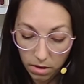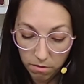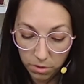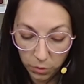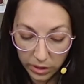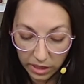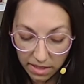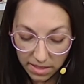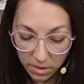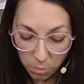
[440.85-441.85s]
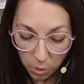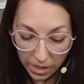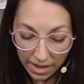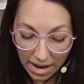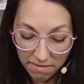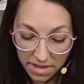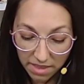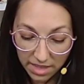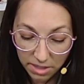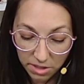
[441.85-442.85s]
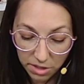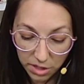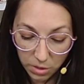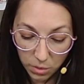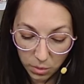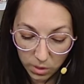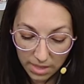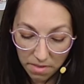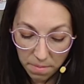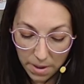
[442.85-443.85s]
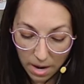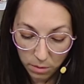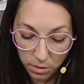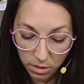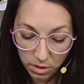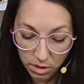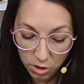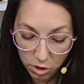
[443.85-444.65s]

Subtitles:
For really this morning I've nothing to do, said the mouse to the